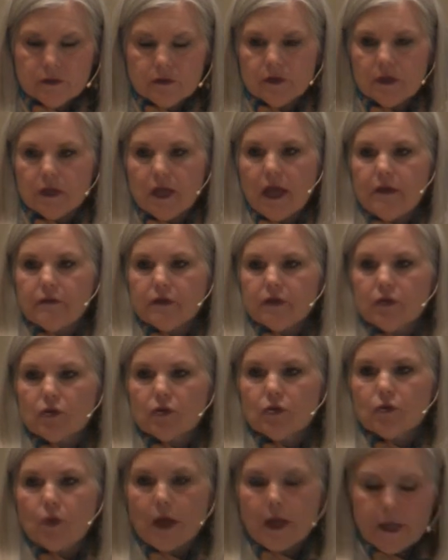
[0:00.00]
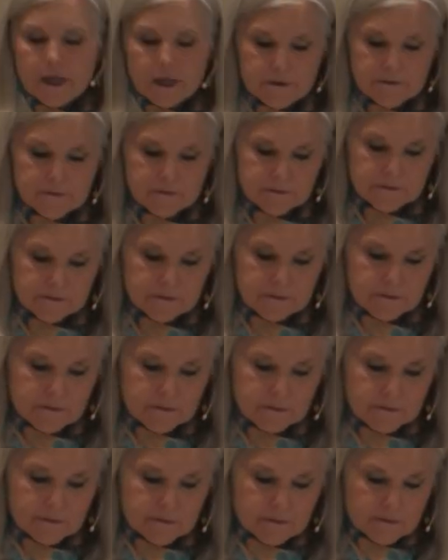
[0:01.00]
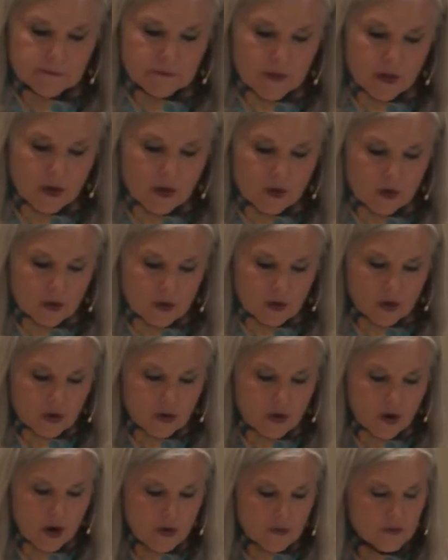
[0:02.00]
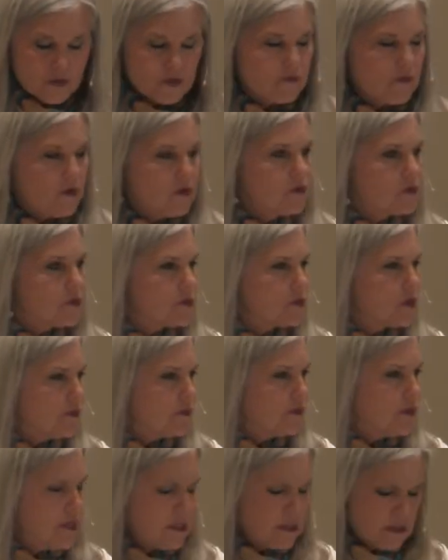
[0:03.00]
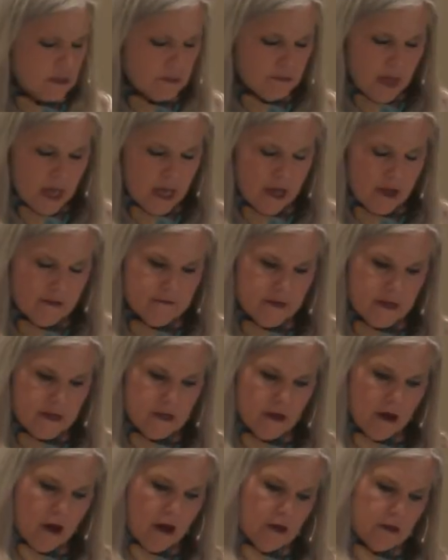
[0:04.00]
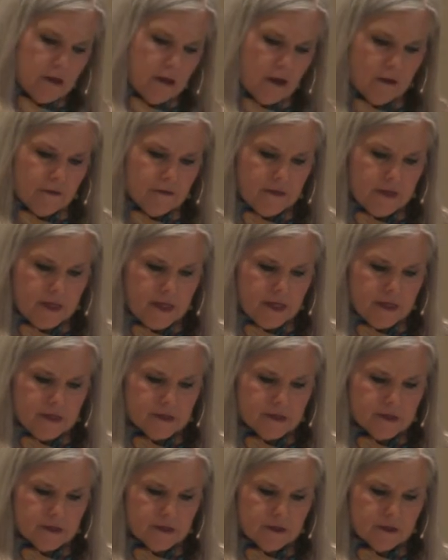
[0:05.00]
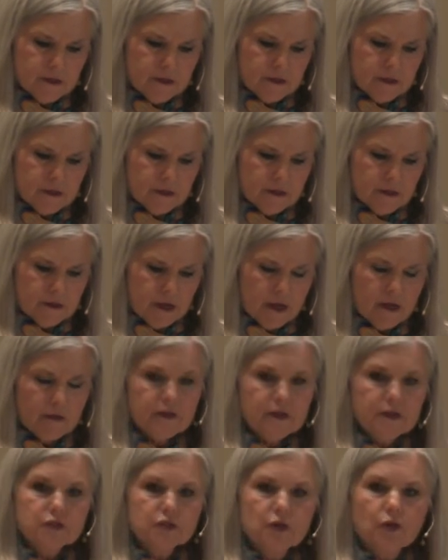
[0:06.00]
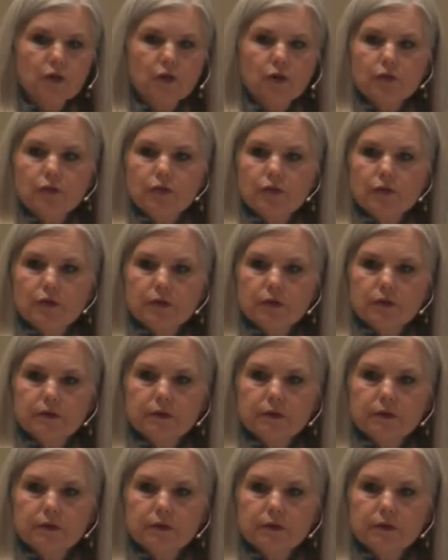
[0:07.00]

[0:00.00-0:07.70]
than having her way. Her heart was focused on things above and not on things of this earth.